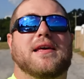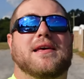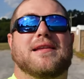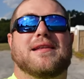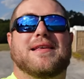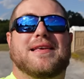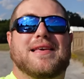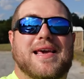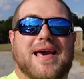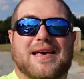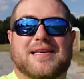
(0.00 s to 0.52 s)
it.
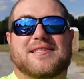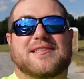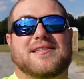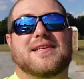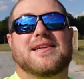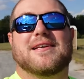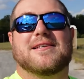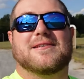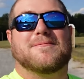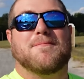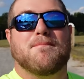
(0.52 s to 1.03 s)
Yes,
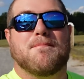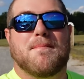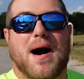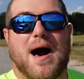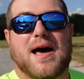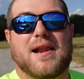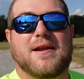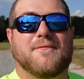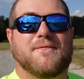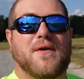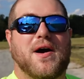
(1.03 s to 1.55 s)
it is
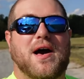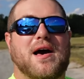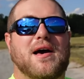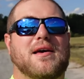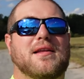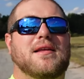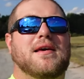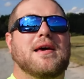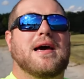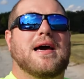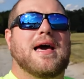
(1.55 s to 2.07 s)

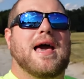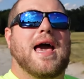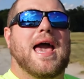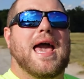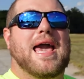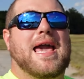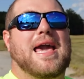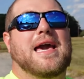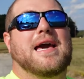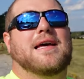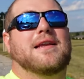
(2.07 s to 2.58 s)
modified.
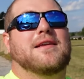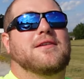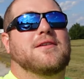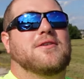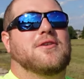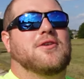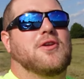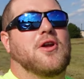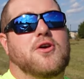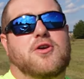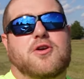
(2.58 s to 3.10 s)
And
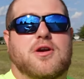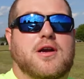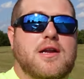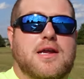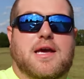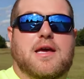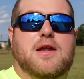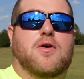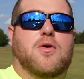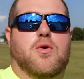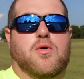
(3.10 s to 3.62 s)
you know, you're gonna
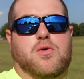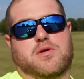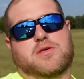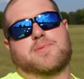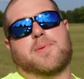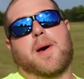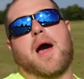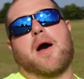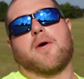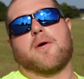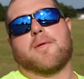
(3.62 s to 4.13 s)
get a
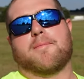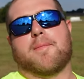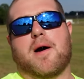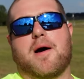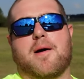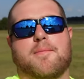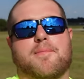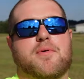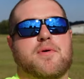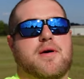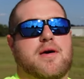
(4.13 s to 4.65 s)
horsepower
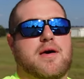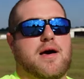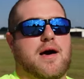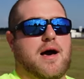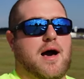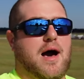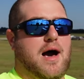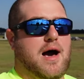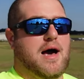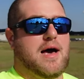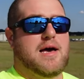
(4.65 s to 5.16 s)
bump
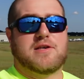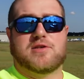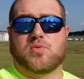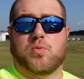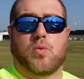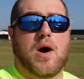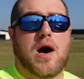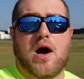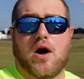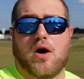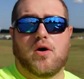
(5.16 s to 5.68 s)
as
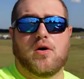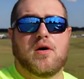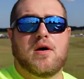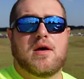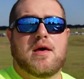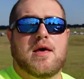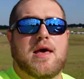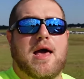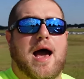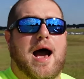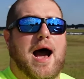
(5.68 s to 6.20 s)
well.
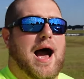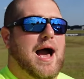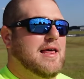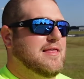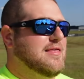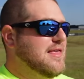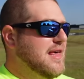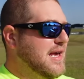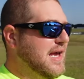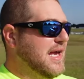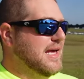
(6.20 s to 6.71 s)
I
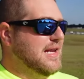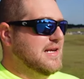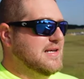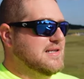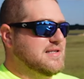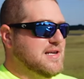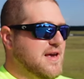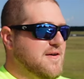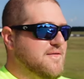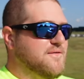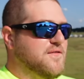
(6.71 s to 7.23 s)
think it
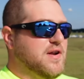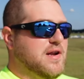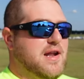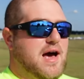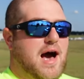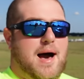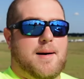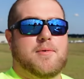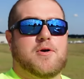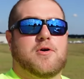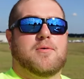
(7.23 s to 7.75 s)
is a
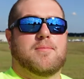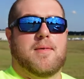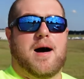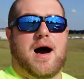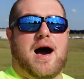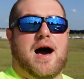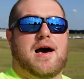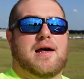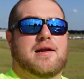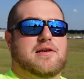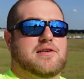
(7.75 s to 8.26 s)
phenomenal
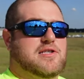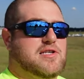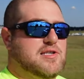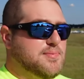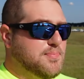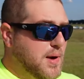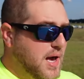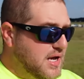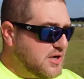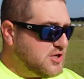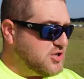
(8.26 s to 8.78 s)
mod,
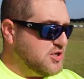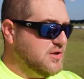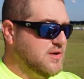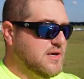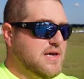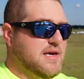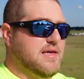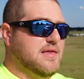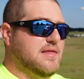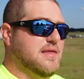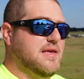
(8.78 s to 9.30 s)

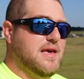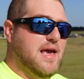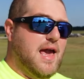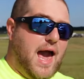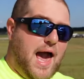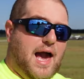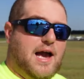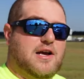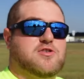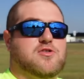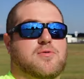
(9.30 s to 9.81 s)
especially the
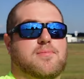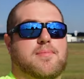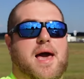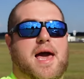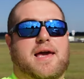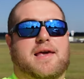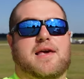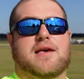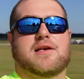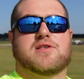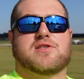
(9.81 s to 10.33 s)
axle
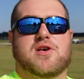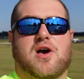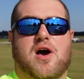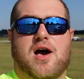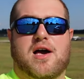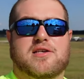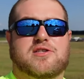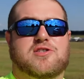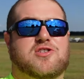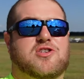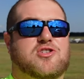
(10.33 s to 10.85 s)
back
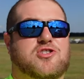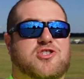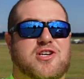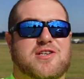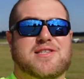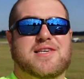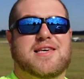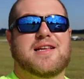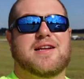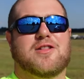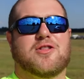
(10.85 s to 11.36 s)
exhaust, to
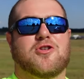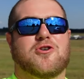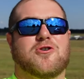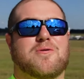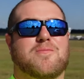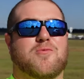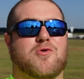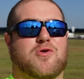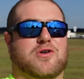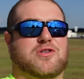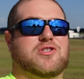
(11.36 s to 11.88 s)
just get a little
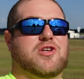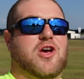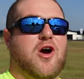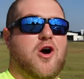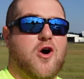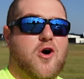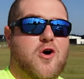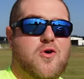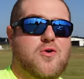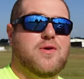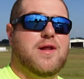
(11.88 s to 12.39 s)
more
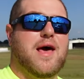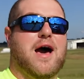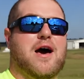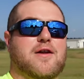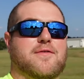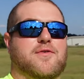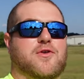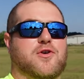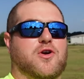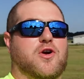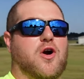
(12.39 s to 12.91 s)
tone out
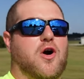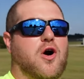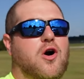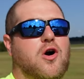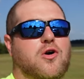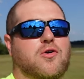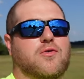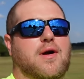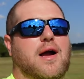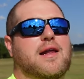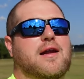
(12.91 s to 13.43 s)
of your
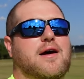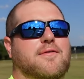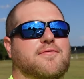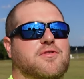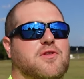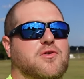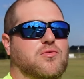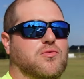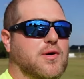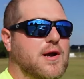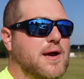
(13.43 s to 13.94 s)
car right off
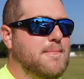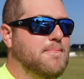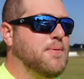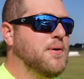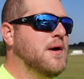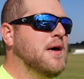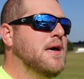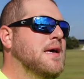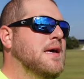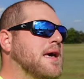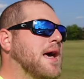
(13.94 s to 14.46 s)
the rip.
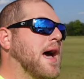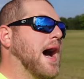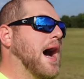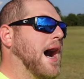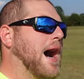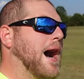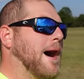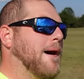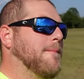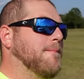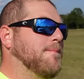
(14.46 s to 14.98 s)

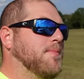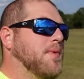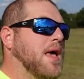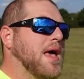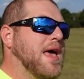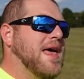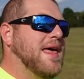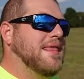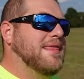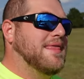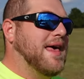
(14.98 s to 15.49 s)

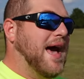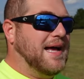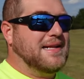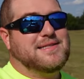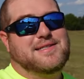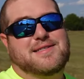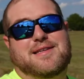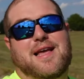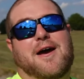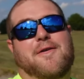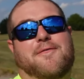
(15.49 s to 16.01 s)

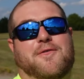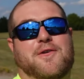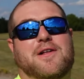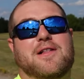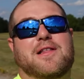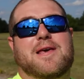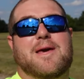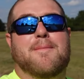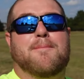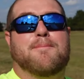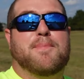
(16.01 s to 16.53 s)
That's
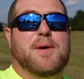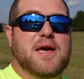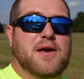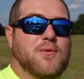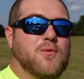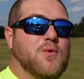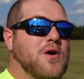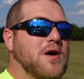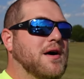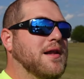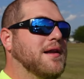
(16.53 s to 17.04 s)
definitely a big
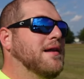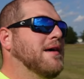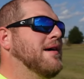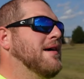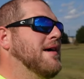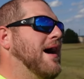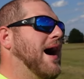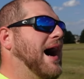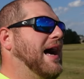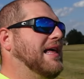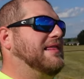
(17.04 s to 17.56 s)
one.
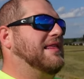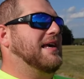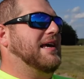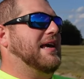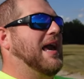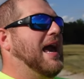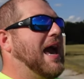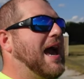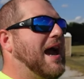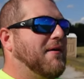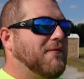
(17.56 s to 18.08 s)
I think
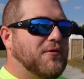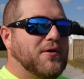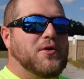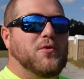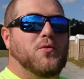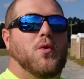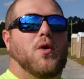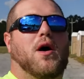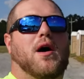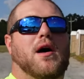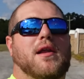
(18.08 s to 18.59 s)

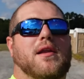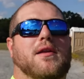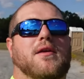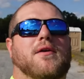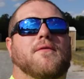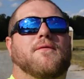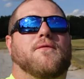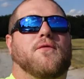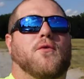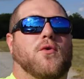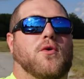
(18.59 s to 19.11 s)
everyone
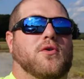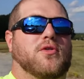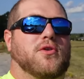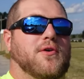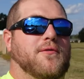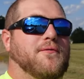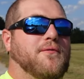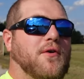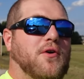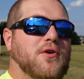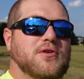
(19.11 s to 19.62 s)
for their
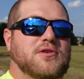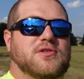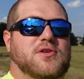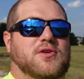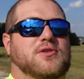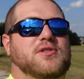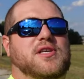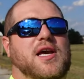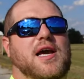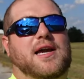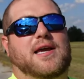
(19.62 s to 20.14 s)
first or
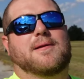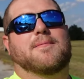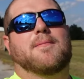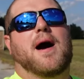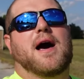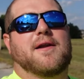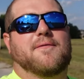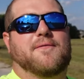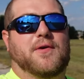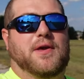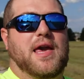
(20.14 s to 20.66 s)
second
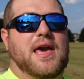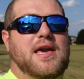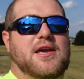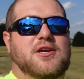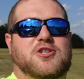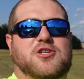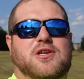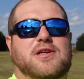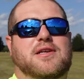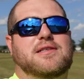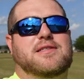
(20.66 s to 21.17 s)

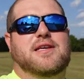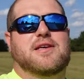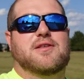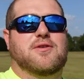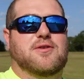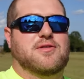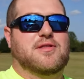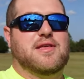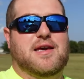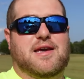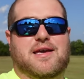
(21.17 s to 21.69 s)
modification is
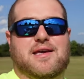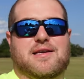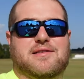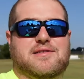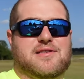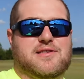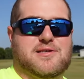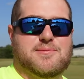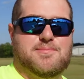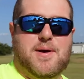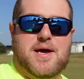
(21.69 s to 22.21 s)
either thinking
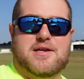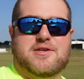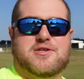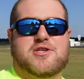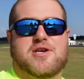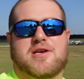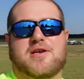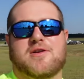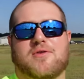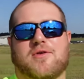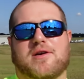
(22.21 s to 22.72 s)

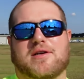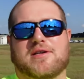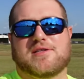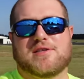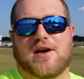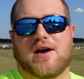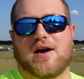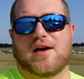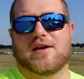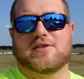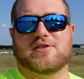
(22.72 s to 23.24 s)
suspension or
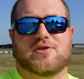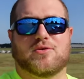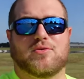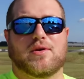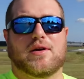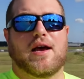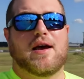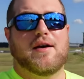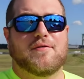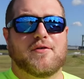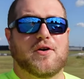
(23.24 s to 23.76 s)
exhaust or
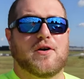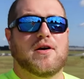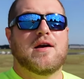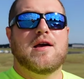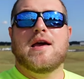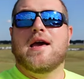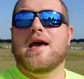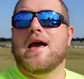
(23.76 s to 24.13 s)
whatever.